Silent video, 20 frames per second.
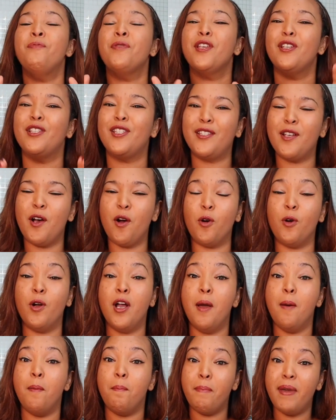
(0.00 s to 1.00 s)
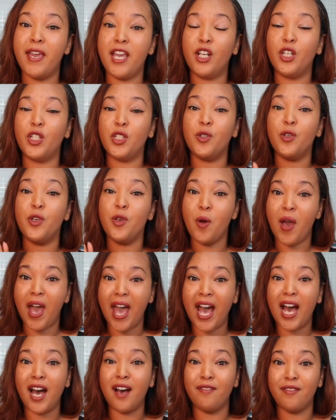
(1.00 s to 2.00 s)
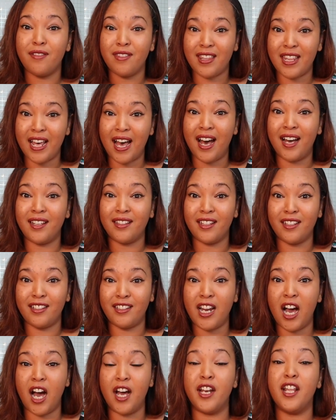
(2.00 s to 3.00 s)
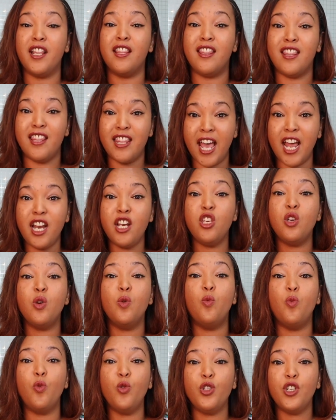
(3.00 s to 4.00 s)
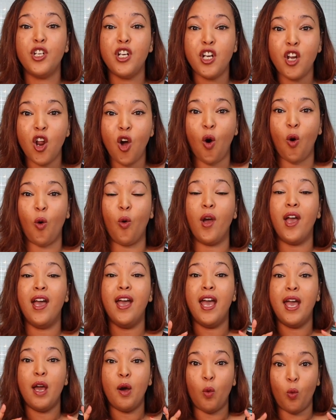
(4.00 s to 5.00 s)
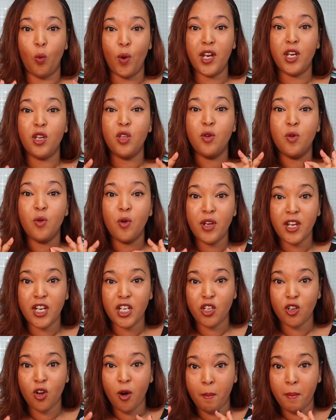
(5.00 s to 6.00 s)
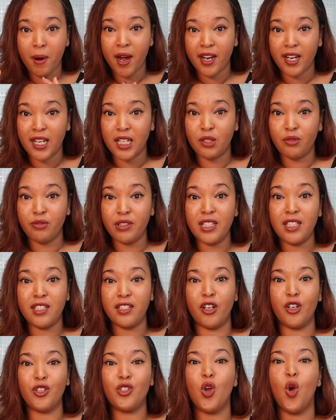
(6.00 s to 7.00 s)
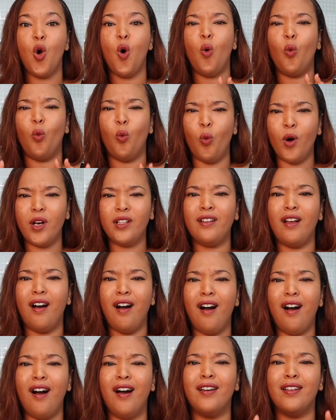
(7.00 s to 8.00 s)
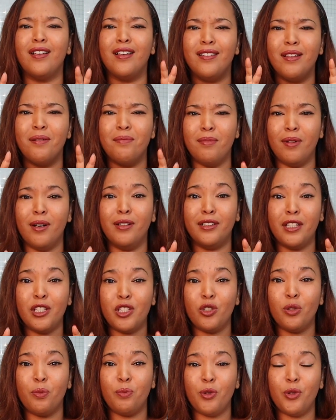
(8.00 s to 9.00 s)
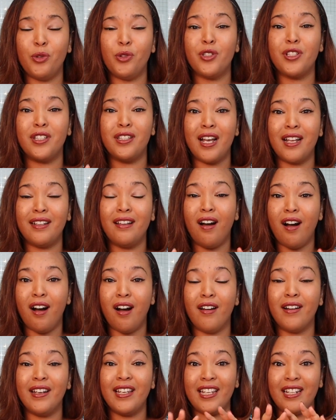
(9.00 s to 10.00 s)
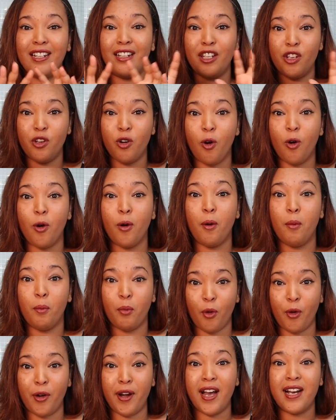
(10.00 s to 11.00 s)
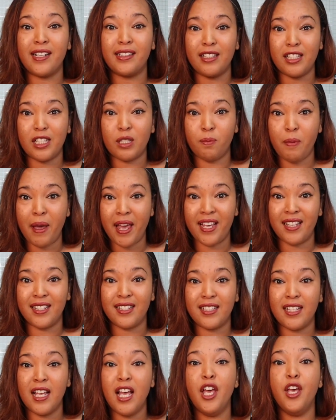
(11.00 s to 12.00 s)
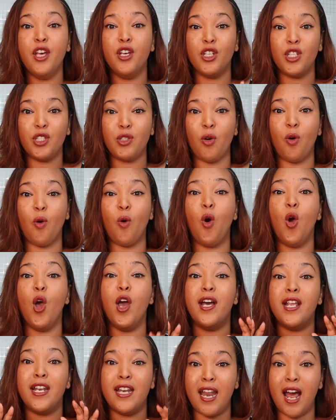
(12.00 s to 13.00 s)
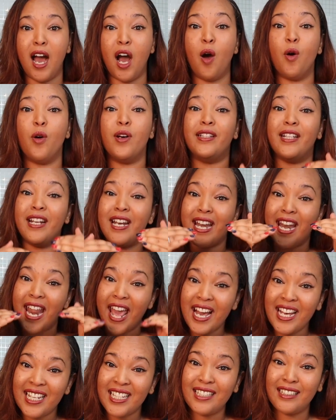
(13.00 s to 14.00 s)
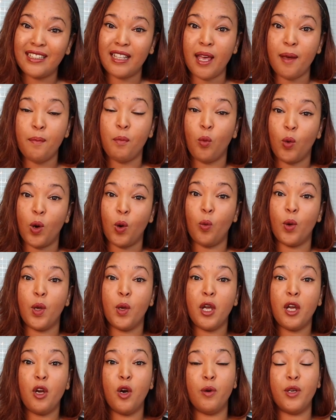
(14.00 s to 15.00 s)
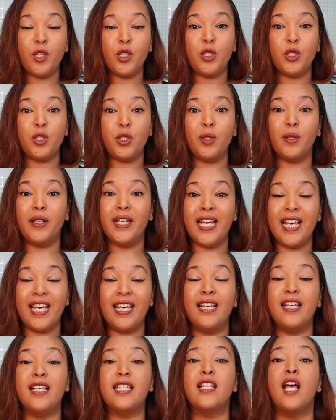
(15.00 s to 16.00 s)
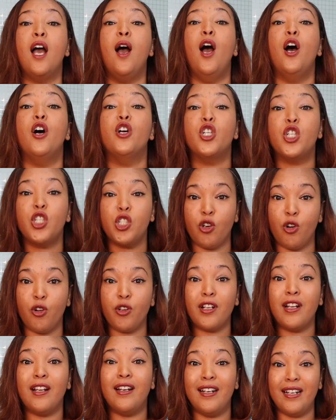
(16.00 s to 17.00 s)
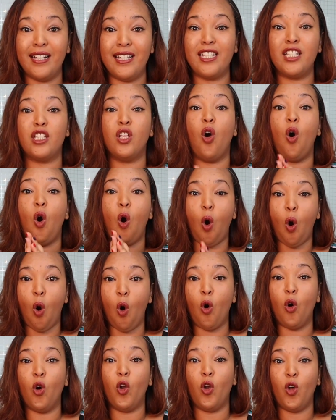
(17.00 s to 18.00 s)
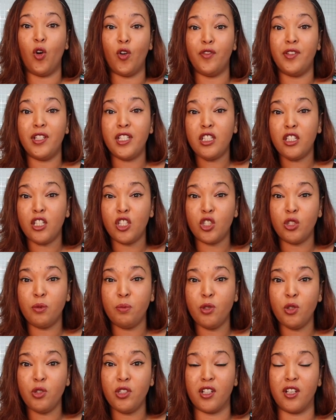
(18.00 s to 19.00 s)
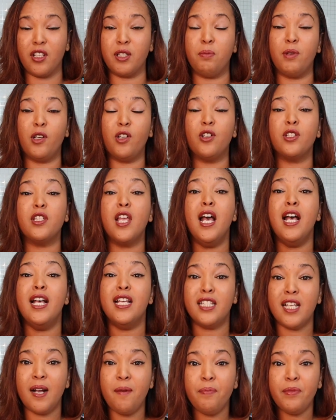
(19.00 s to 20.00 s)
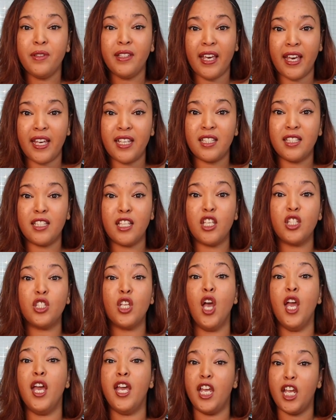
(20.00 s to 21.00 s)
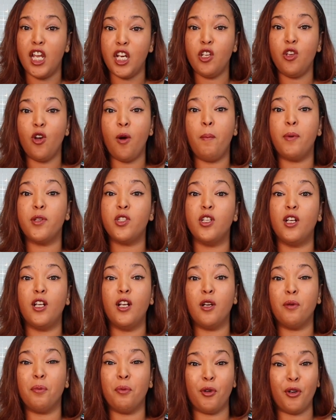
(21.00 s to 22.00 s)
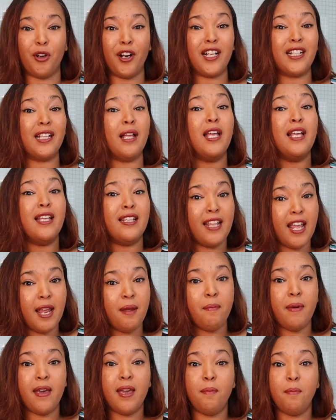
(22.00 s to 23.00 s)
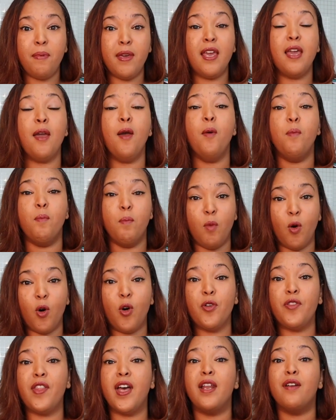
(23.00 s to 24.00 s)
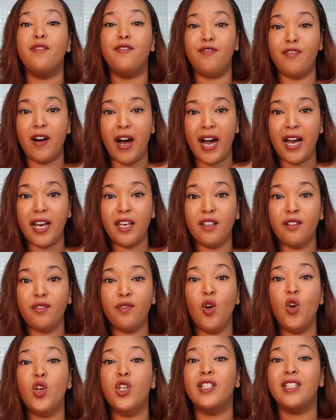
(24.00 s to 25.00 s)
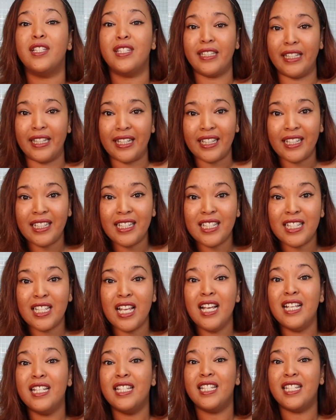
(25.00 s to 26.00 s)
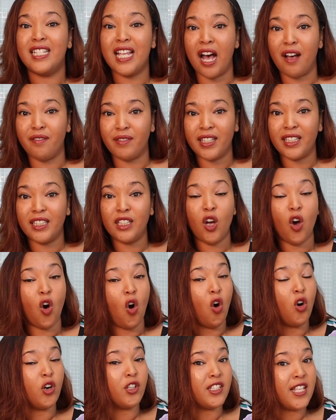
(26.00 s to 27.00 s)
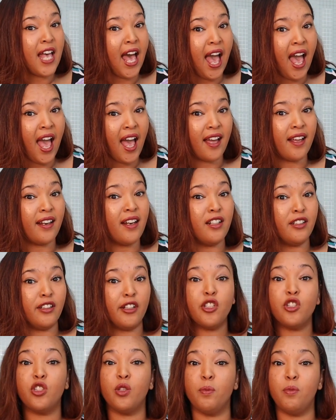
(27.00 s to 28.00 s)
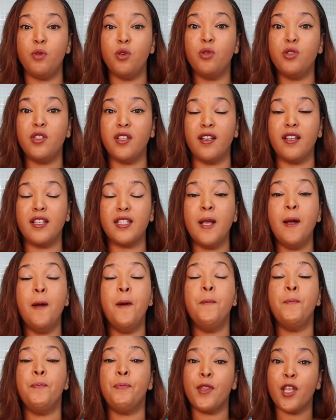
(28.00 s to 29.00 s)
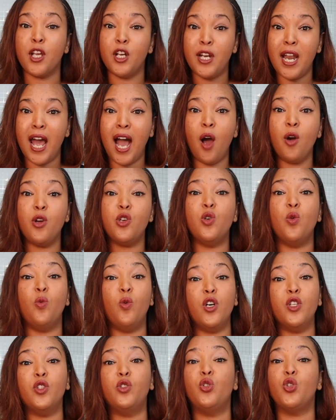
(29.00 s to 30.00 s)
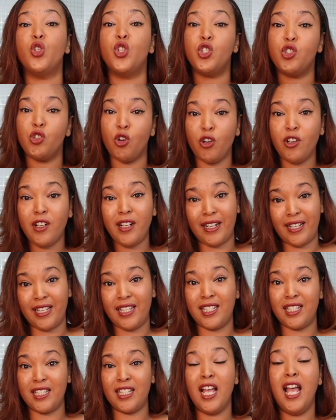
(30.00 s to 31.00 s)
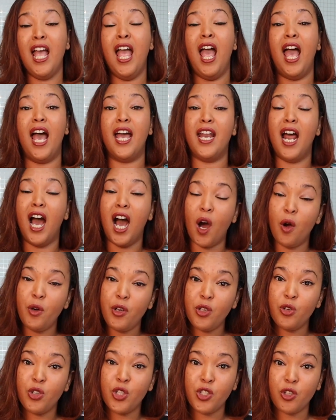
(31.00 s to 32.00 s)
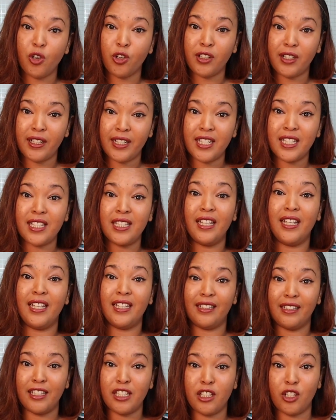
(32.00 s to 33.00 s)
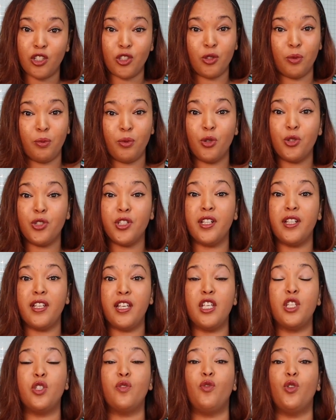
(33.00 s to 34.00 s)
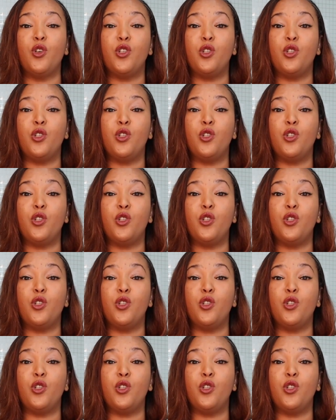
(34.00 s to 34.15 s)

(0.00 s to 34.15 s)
So make sure you have that done. Then you would know when you in your market research what are the distributors that are in your product space. So now the next step, what we're going to do is shortlist all of these distributors, because some cases in your particular product there may be more than 5, 6, 7 or 10 distributors. Now you want to shortlist, and how do you shortlist in this distribution is for